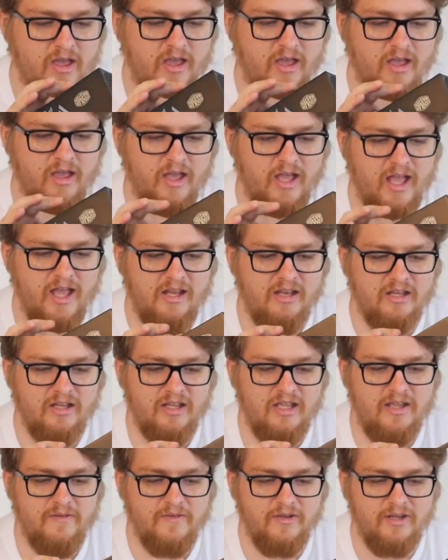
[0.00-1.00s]
uh, and
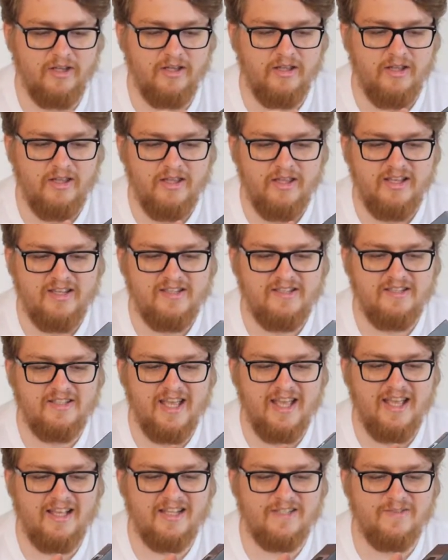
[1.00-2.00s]
even a
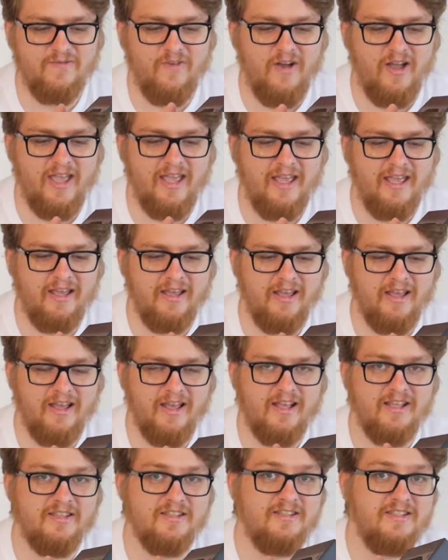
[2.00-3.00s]
satisfying
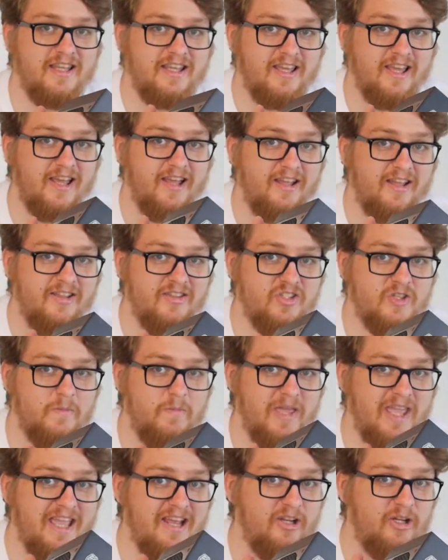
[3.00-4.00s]
uh, sticker to
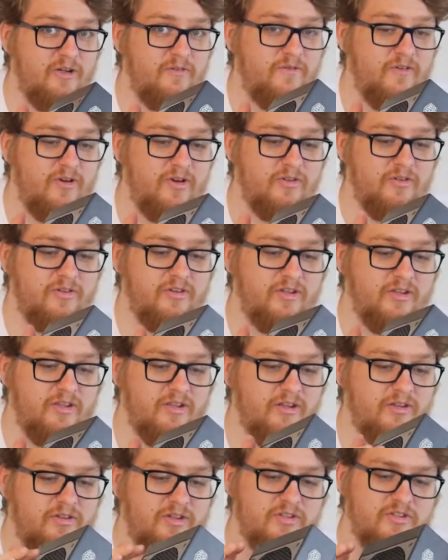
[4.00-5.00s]
peel off on
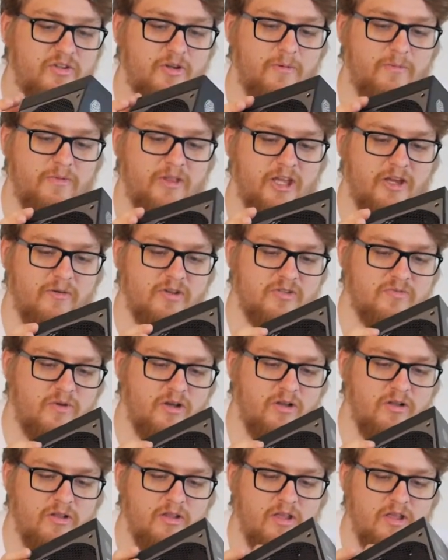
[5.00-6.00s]
the on the top there as
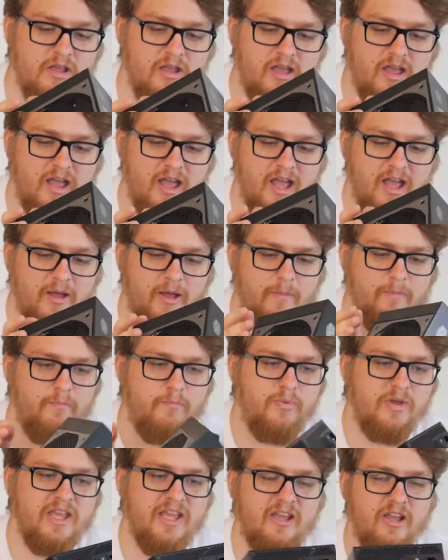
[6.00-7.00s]
well. Uh, a
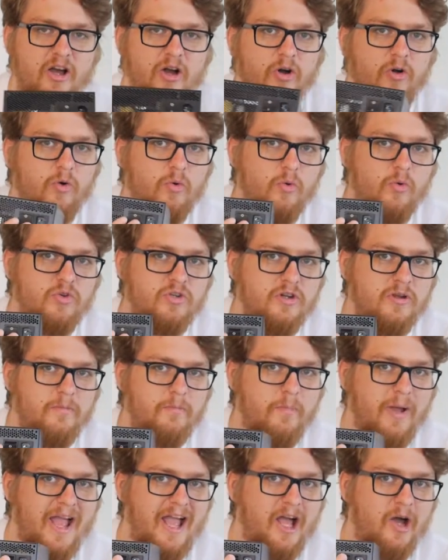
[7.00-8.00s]
big old
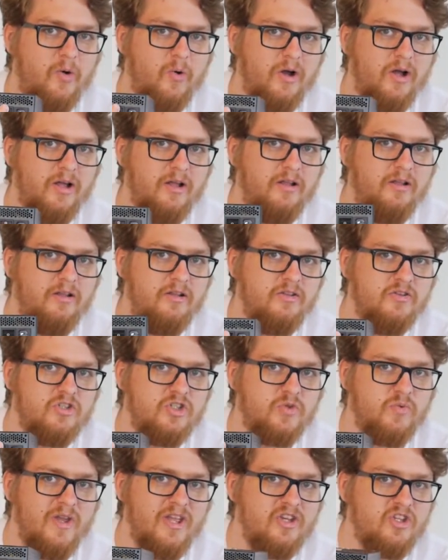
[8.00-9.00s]
power
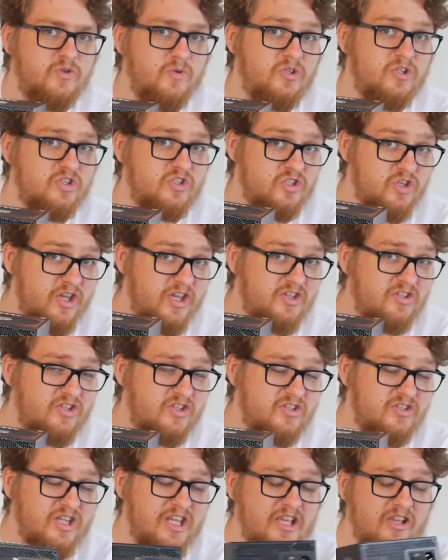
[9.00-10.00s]
switch which is nice
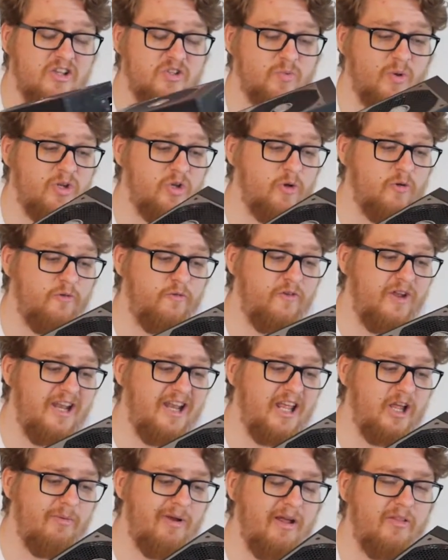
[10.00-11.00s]
to see because when you're
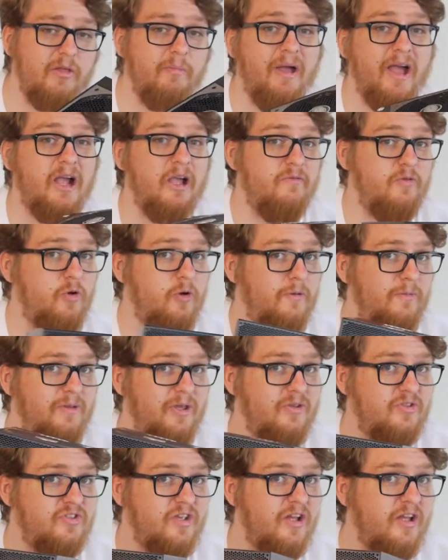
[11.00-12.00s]
feeling around the back of your
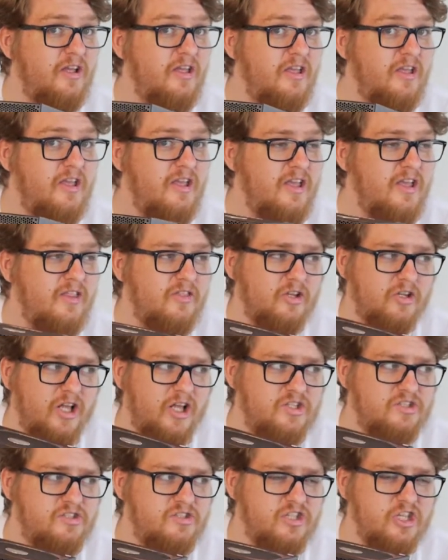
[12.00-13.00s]
computer the
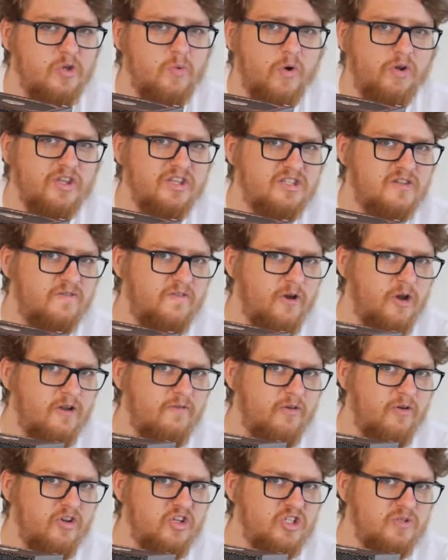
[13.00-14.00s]
last thing you want is a very
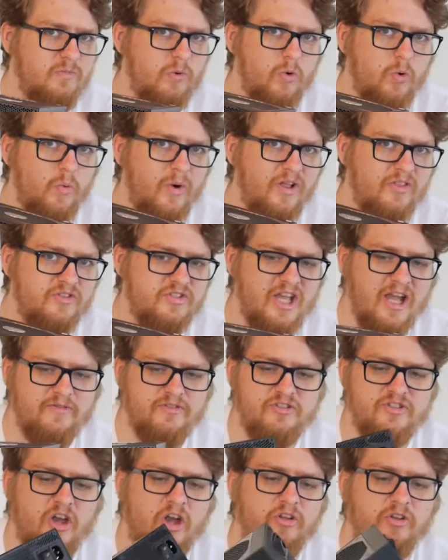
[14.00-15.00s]
very small one to have
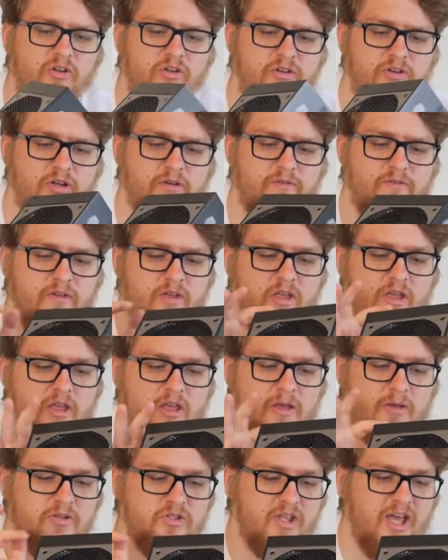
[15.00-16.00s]
to turn on and off
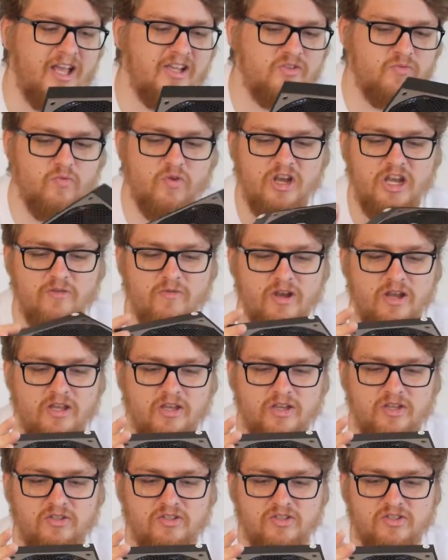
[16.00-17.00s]
so that's really, really
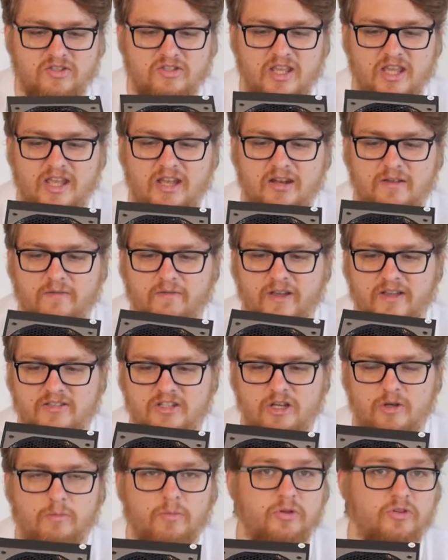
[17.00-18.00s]
good to see. And in fact,
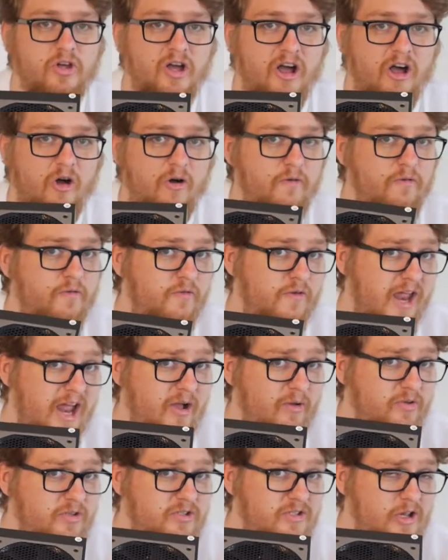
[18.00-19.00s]
I'll put that off
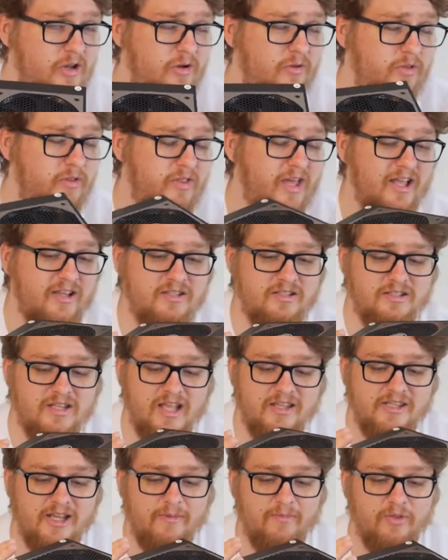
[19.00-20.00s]
now so that that's
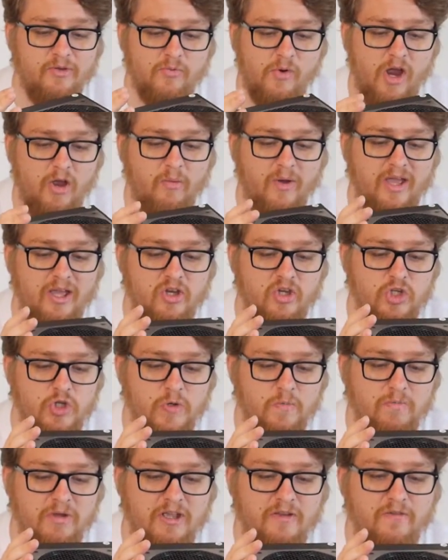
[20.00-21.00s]
set up the right way it
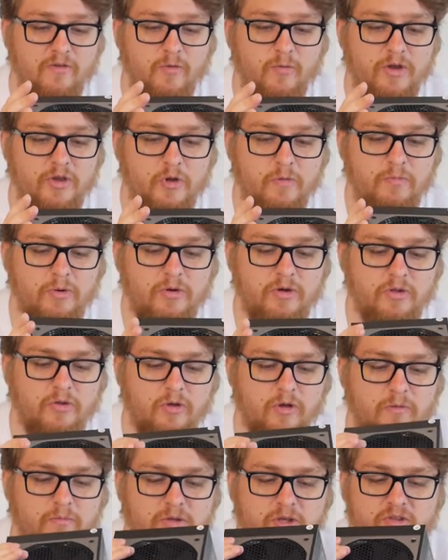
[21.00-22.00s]
should be for when you're building
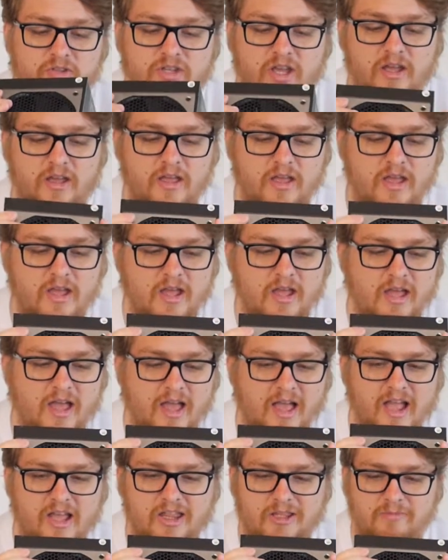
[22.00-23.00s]
your computer.
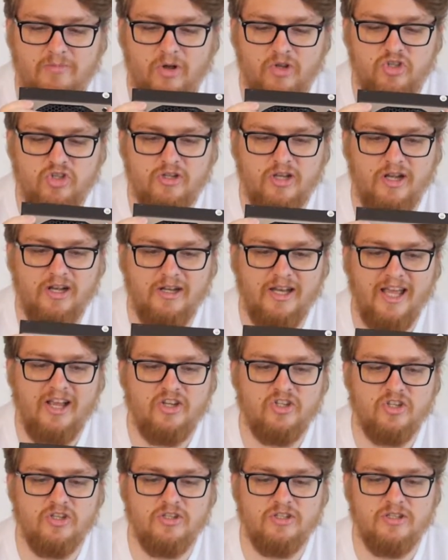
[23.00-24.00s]
And the modular
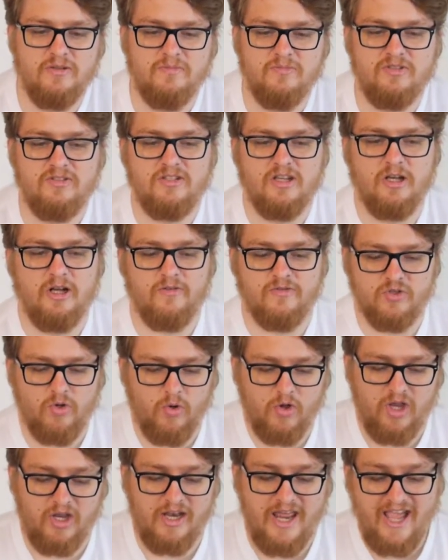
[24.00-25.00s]
collections themselves,
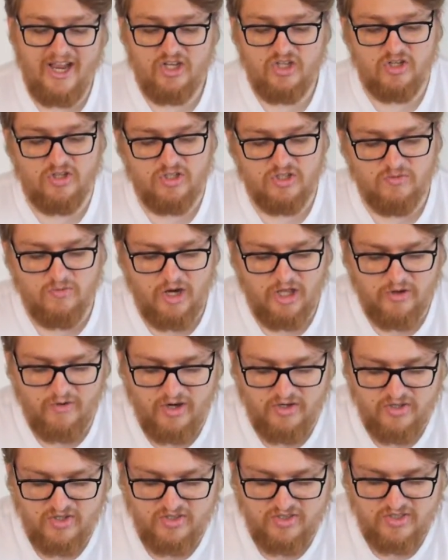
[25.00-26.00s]
or connections rather,
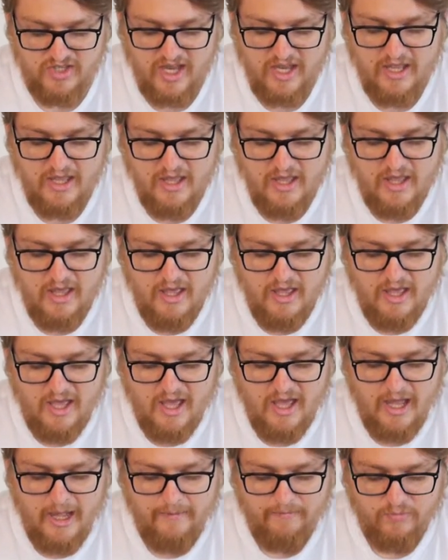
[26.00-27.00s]
I should say,
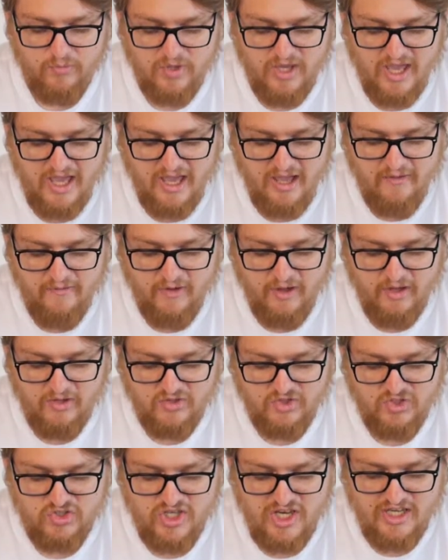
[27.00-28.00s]
um, we have
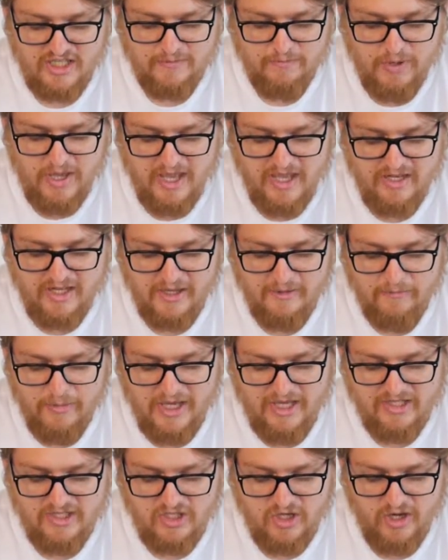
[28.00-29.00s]
six pin
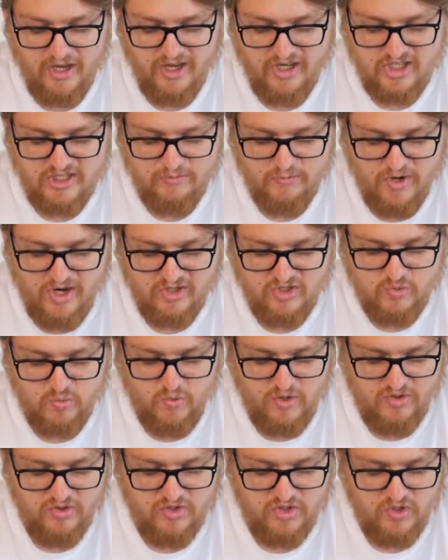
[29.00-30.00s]
PCI Express,
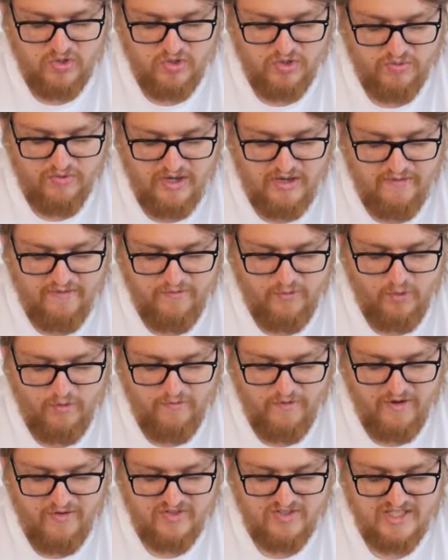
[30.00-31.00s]
one, two, three, four,
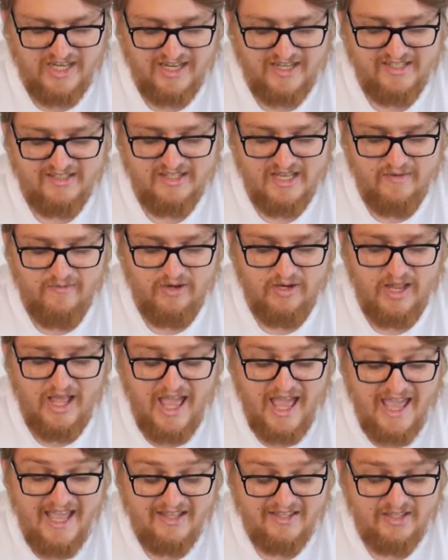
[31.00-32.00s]
five, six, seven,
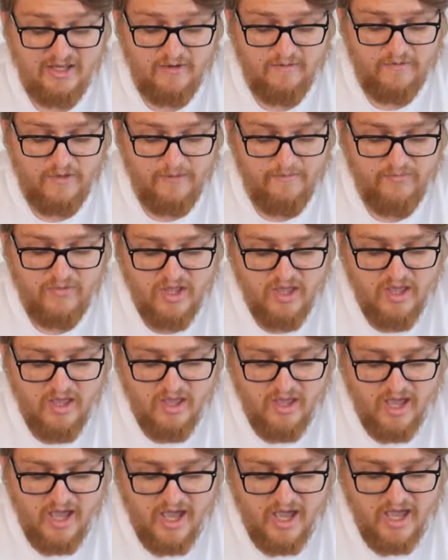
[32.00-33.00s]
eight of them.
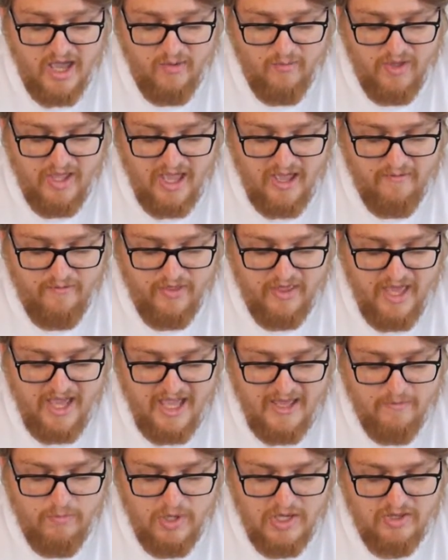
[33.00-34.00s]
Uh, we have the
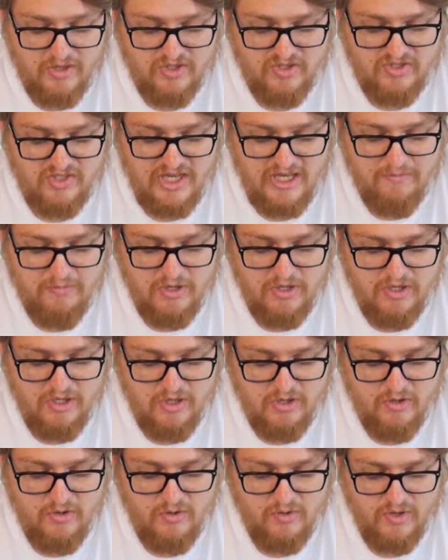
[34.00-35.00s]
8 pin
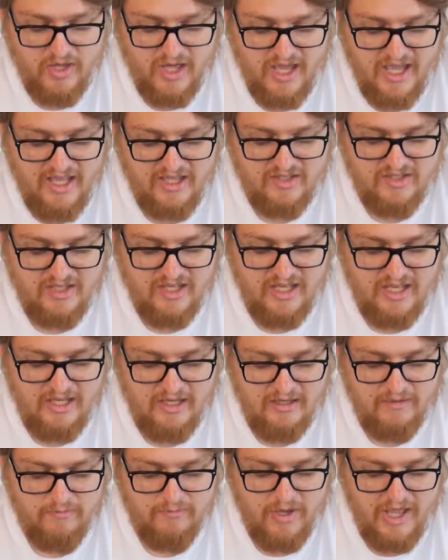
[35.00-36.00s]
CPU, the
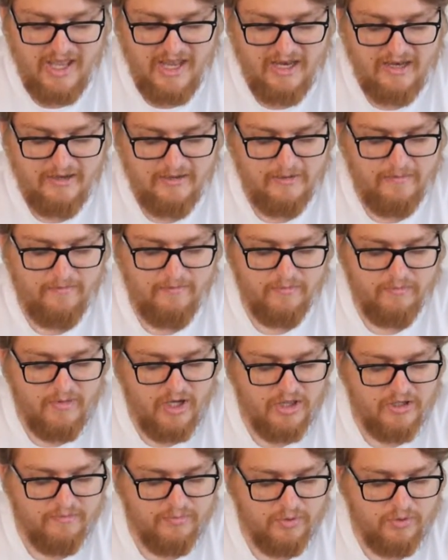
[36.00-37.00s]
18 pin
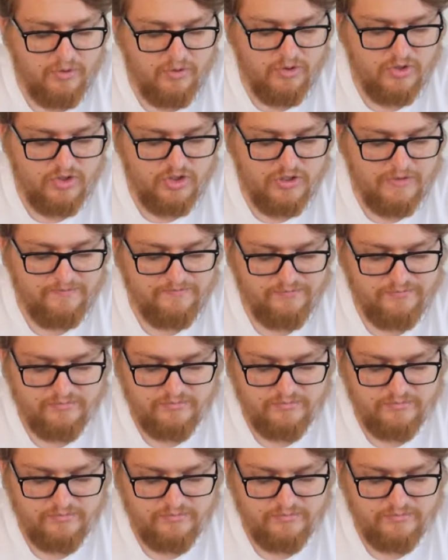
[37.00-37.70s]
motherboard.